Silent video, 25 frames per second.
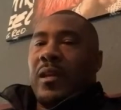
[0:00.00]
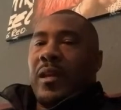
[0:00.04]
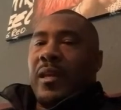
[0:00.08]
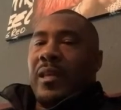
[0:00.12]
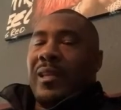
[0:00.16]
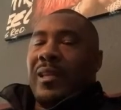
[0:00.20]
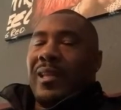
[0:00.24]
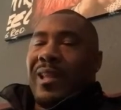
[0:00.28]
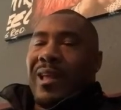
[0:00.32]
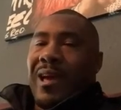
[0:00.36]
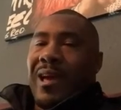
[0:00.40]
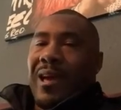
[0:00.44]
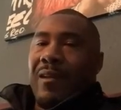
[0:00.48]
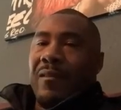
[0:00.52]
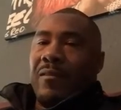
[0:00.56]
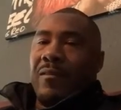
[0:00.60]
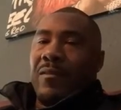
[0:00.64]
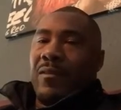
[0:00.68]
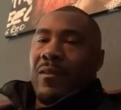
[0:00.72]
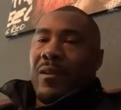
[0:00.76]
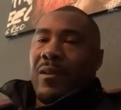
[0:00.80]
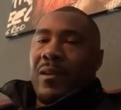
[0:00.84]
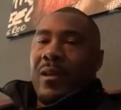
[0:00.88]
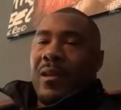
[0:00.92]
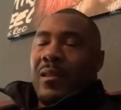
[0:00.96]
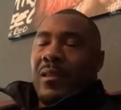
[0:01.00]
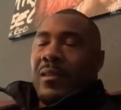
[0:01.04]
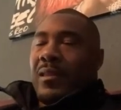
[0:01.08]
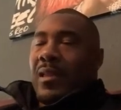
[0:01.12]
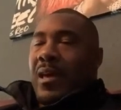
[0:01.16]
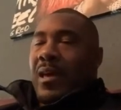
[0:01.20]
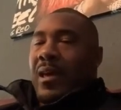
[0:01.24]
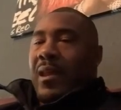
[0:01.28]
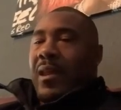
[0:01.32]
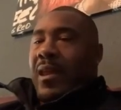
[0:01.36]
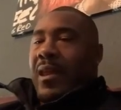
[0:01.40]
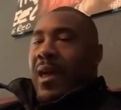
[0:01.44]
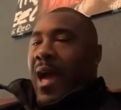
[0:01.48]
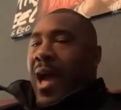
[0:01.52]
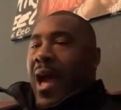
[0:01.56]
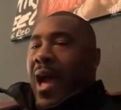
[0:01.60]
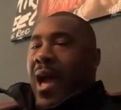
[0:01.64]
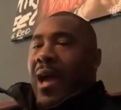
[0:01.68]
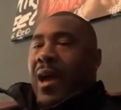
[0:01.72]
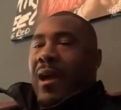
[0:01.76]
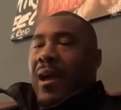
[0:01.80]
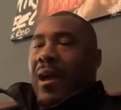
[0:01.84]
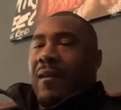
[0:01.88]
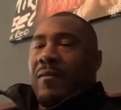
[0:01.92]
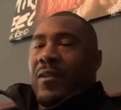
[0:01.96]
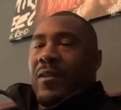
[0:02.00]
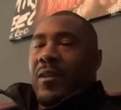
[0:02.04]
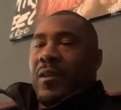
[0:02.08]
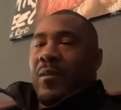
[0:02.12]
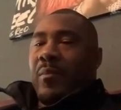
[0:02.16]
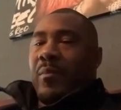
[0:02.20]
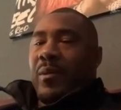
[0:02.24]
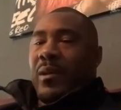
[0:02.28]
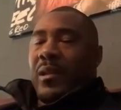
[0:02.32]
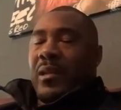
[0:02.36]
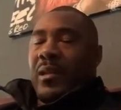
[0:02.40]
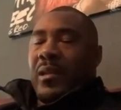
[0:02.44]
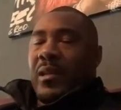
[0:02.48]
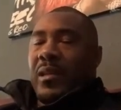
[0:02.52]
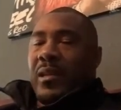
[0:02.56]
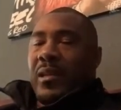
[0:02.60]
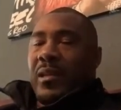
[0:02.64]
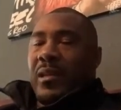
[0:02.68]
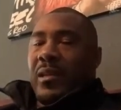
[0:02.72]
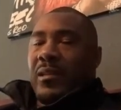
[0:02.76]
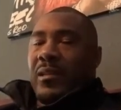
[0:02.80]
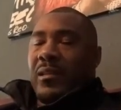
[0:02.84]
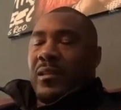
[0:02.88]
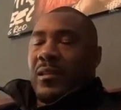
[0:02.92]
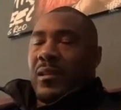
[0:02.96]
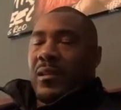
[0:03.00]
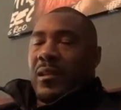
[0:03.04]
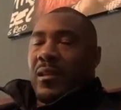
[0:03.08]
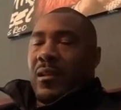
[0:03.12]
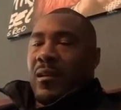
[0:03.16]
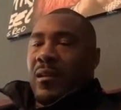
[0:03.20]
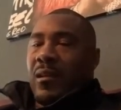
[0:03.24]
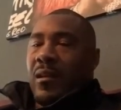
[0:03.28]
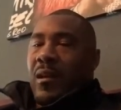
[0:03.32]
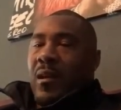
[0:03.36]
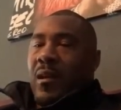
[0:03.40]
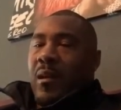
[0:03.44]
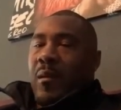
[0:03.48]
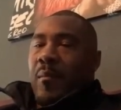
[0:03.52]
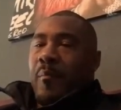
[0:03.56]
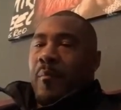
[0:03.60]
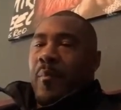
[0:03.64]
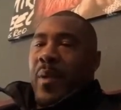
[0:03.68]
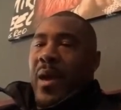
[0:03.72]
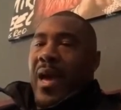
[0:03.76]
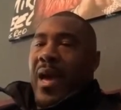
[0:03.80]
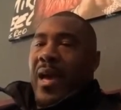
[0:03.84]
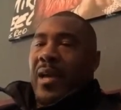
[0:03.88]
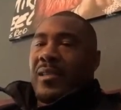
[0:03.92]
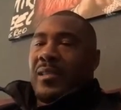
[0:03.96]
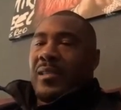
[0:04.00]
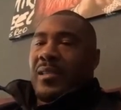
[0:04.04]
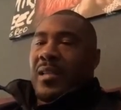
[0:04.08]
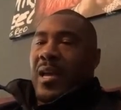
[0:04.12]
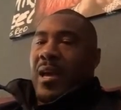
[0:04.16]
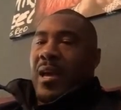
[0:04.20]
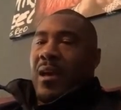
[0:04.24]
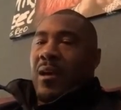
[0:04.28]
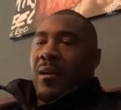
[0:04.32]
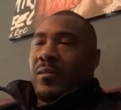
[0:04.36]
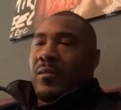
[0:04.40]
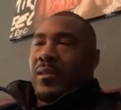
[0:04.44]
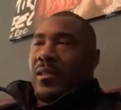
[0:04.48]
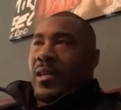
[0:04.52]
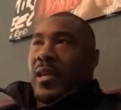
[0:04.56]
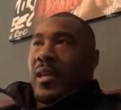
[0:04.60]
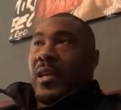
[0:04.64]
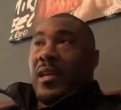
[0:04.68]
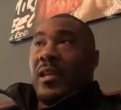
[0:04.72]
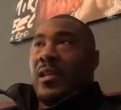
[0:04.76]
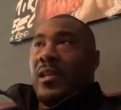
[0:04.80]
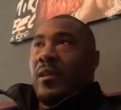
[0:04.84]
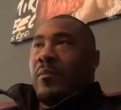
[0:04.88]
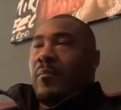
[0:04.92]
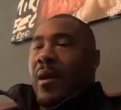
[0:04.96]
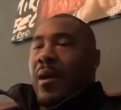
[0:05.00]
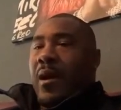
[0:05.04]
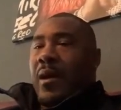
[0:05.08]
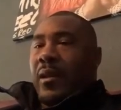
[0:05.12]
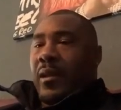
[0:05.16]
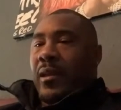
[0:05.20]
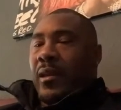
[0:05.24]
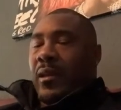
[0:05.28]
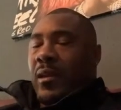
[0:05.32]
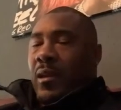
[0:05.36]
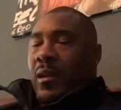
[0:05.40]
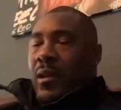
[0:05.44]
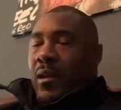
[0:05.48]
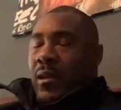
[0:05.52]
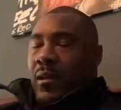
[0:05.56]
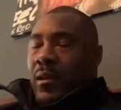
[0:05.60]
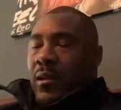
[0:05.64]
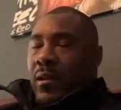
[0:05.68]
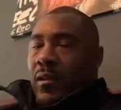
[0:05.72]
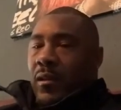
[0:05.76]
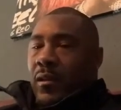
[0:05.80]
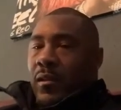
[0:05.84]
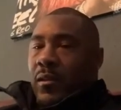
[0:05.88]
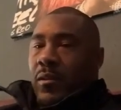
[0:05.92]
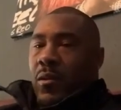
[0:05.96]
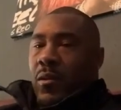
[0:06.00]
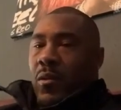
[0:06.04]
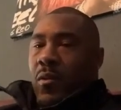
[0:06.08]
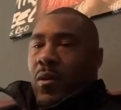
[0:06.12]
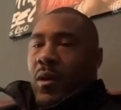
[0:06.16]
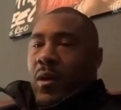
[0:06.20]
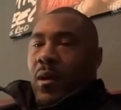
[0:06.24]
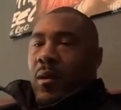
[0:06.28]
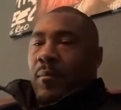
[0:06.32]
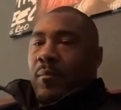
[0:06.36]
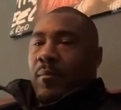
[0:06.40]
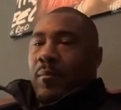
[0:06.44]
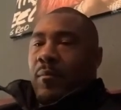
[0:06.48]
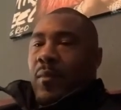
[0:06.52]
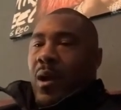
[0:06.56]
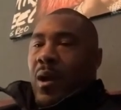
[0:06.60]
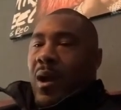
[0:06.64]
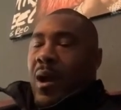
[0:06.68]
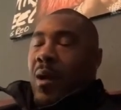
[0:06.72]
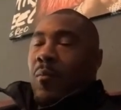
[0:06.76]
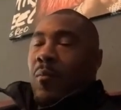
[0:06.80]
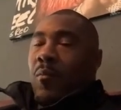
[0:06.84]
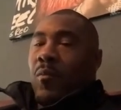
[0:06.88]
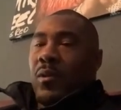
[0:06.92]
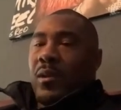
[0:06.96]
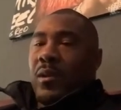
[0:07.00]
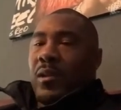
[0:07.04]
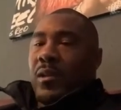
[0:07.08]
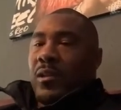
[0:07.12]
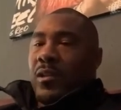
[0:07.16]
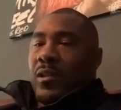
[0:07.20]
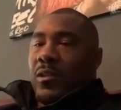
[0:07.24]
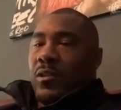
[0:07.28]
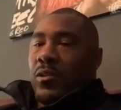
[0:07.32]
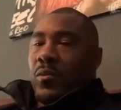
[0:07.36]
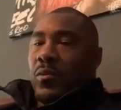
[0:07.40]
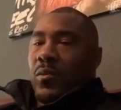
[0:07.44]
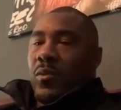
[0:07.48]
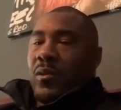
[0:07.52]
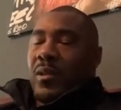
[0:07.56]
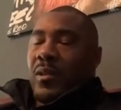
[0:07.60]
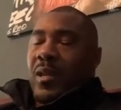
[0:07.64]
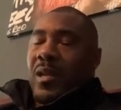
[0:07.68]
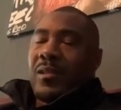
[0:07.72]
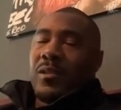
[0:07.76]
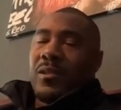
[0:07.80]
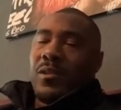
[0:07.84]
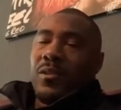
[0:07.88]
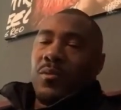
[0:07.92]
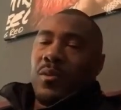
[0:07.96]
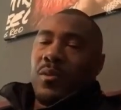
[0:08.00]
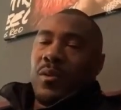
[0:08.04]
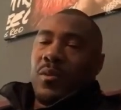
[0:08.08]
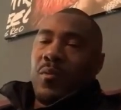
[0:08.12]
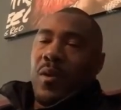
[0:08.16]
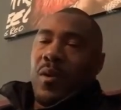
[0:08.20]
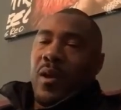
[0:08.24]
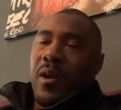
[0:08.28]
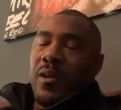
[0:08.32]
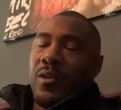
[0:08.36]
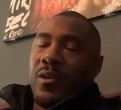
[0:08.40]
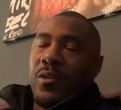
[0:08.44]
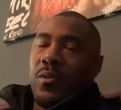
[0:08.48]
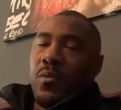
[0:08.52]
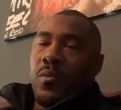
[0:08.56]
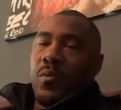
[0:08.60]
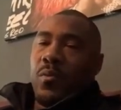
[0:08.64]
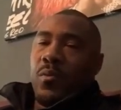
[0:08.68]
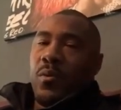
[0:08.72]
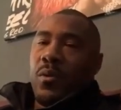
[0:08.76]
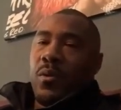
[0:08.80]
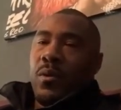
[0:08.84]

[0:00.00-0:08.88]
in life that I have the ability to pass down to anybody, I'm willing to do it. That's the only way you